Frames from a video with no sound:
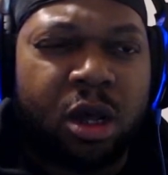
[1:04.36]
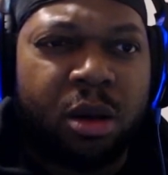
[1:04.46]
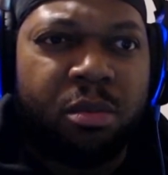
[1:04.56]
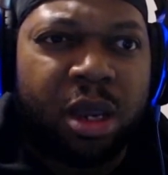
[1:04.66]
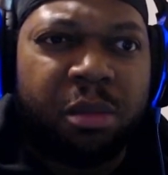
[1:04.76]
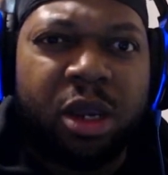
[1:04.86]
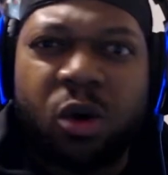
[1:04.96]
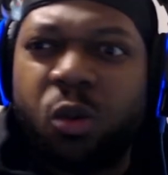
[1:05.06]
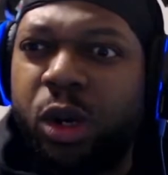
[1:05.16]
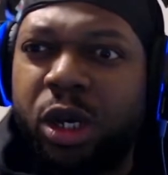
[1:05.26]
maybe a
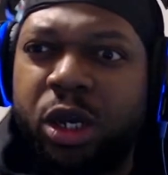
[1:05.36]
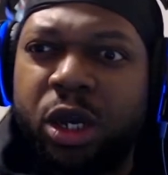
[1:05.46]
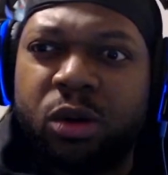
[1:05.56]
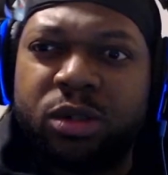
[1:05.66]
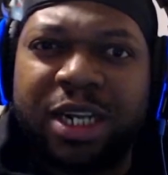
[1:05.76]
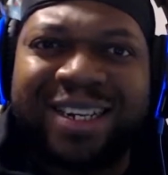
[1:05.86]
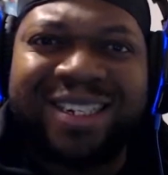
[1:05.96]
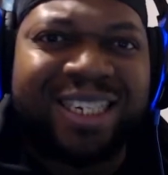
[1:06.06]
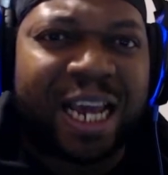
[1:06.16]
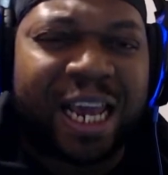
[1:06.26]
week ago
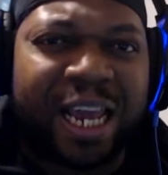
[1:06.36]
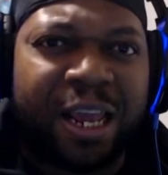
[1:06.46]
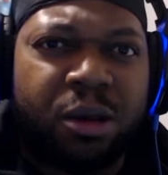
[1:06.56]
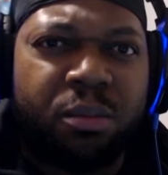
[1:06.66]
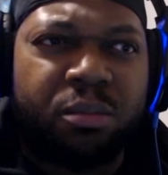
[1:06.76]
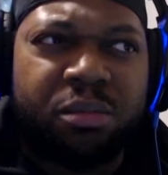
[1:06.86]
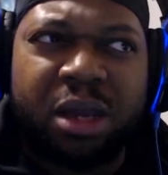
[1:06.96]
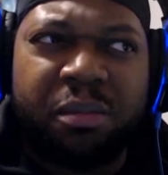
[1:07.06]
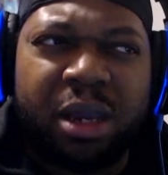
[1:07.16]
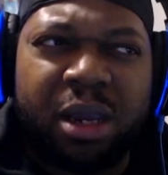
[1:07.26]
today,
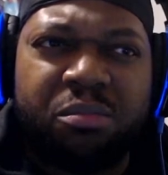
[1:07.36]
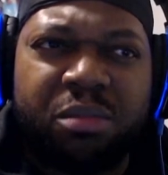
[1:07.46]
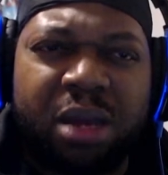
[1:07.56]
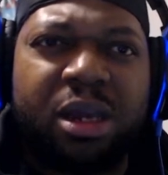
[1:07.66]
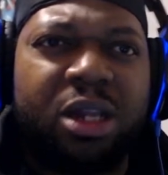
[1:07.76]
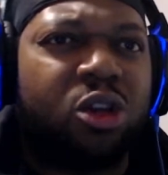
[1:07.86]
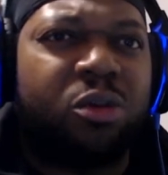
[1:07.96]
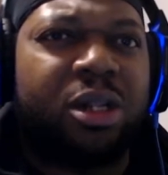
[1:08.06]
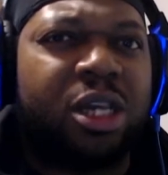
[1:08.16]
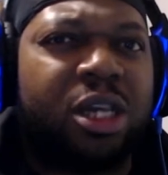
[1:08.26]
maybe a little
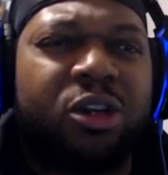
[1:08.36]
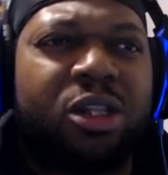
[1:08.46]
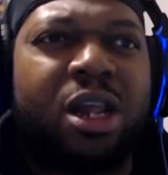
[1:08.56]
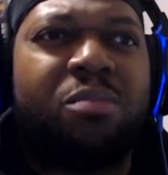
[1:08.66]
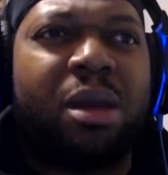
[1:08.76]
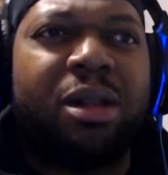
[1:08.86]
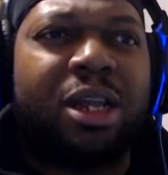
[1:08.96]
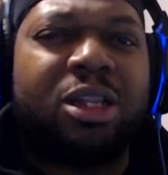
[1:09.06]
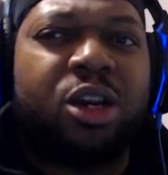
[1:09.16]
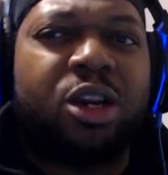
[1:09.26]
bit later than that, maybe
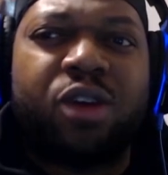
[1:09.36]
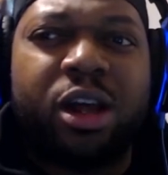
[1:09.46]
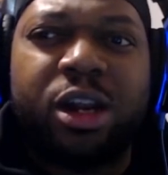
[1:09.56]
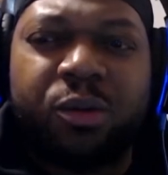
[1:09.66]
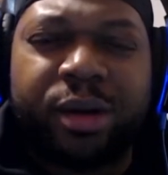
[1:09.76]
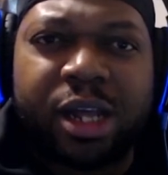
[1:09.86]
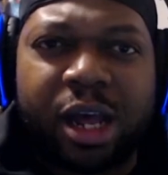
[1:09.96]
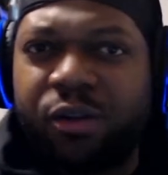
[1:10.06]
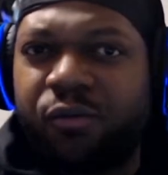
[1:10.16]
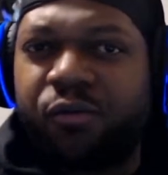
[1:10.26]
like later on in the week
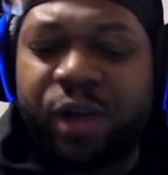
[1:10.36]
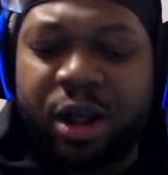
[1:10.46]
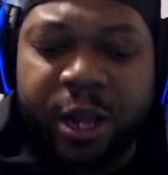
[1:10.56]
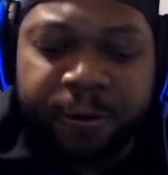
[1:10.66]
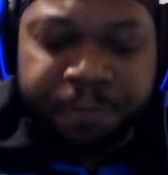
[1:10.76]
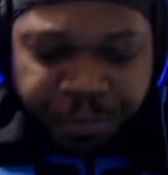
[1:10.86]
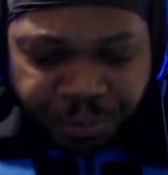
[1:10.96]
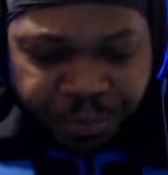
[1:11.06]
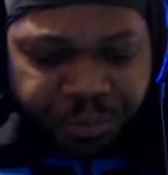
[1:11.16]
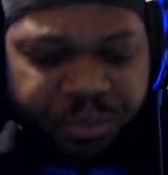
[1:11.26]
that I found out
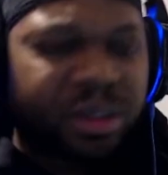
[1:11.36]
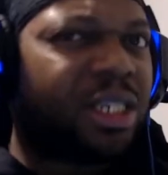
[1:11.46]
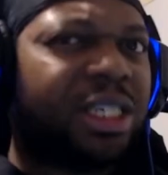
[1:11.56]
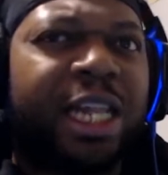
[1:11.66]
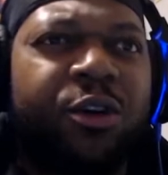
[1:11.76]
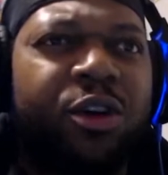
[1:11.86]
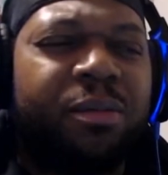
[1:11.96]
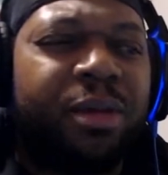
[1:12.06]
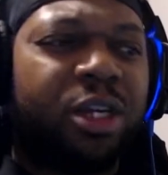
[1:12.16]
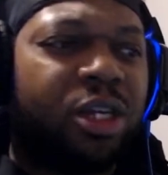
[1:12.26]
that they were going
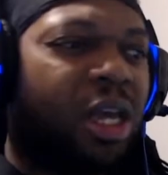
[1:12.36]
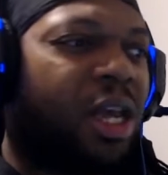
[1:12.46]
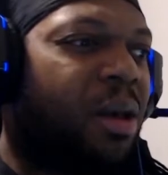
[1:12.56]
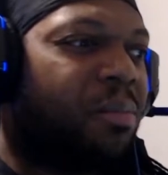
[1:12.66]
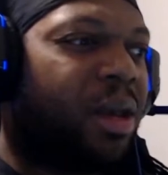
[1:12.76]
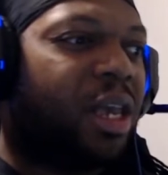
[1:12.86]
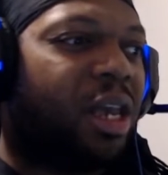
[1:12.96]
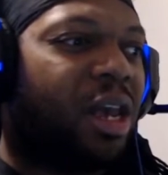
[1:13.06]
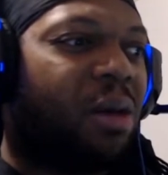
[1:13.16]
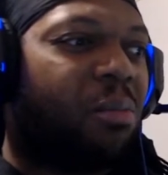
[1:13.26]
to be
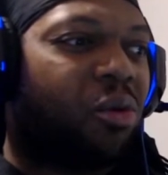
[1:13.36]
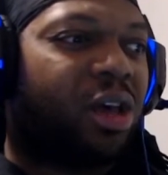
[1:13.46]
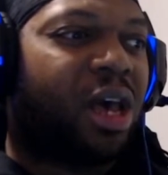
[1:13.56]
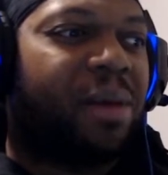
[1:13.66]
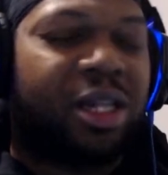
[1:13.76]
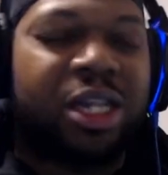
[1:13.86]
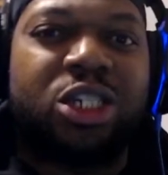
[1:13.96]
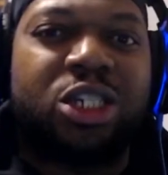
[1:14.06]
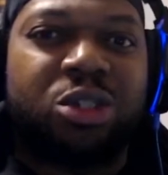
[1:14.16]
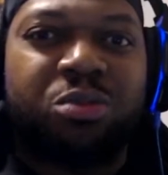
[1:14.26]
making a Mortal Kombat
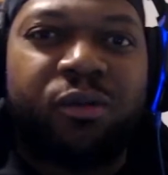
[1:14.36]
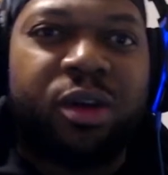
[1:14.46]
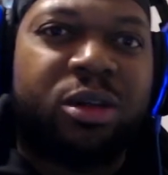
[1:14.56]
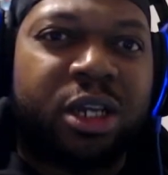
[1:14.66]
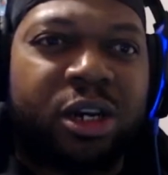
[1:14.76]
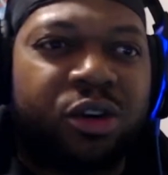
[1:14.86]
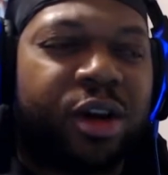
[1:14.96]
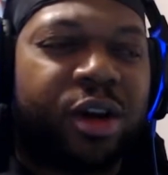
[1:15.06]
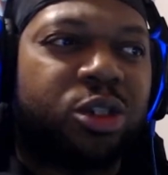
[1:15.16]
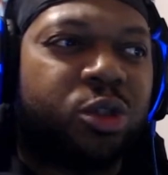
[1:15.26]
Legends movie centered
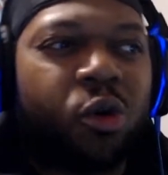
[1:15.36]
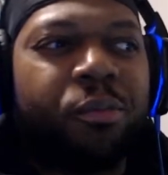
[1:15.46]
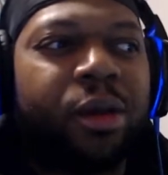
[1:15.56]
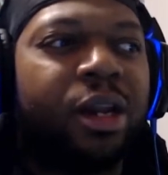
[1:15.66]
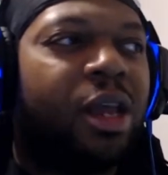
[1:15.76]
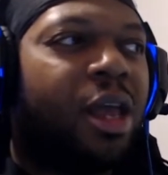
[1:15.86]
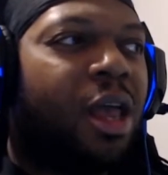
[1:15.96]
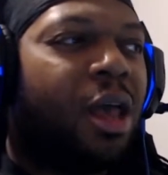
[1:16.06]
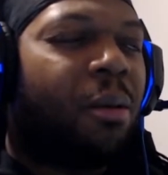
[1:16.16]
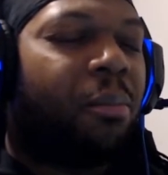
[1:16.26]
around Scorpion.
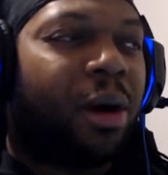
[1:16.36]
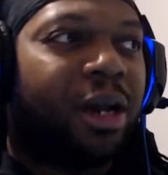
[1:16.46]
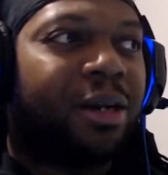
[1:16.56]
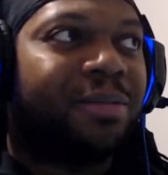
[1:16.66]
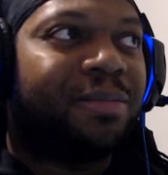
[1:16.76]
But